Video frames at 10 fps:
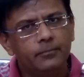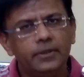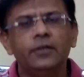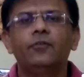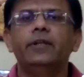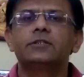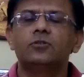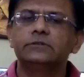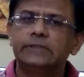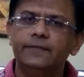interest
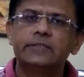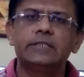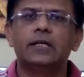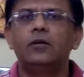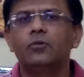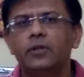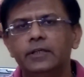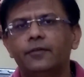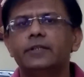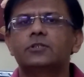on savings account or
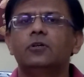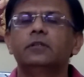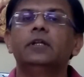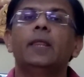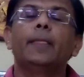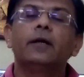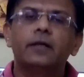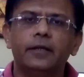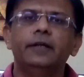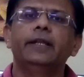interest on
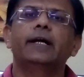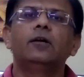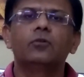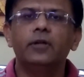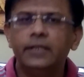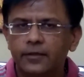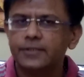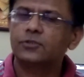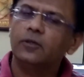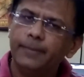current account or
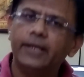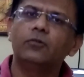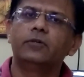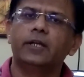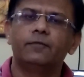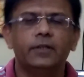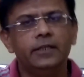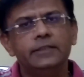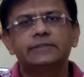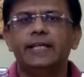interest on bank overdraft
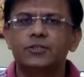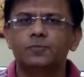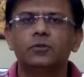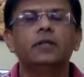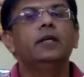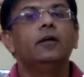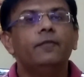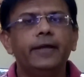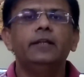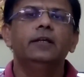in his cash book
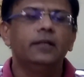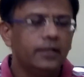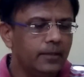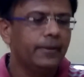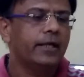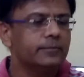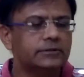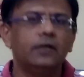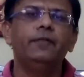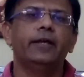when he
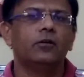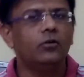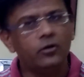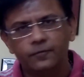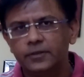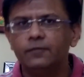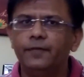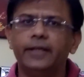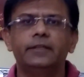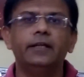becomes aware of the
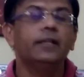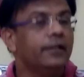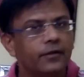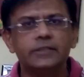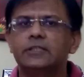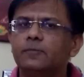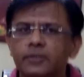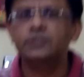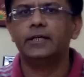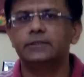fact that interest has
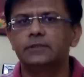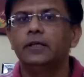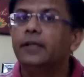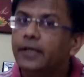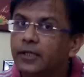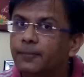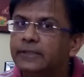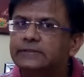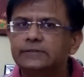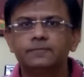been charged. It
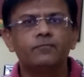means